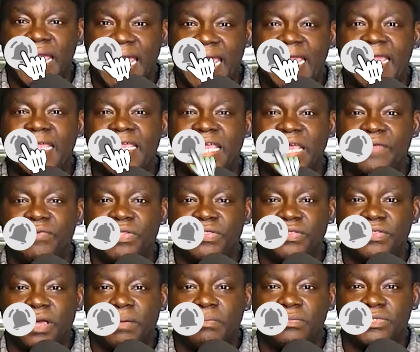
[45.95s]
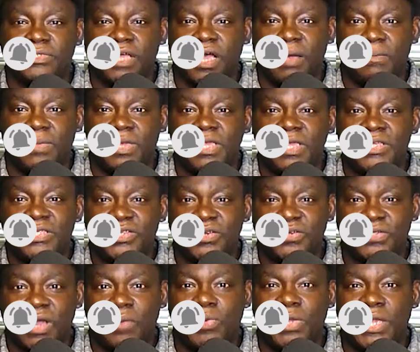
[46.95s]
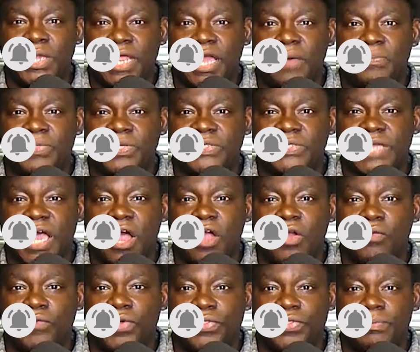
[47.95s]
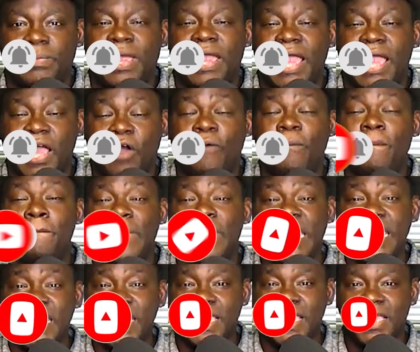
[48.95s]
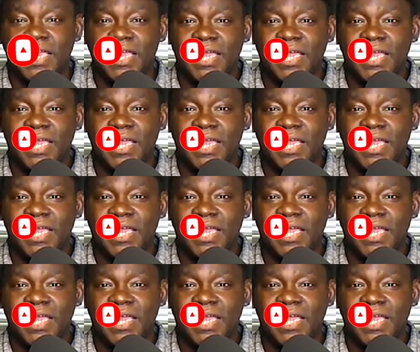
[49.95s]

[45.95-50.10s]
and give a thumbs up so that we can help this algorithm help me.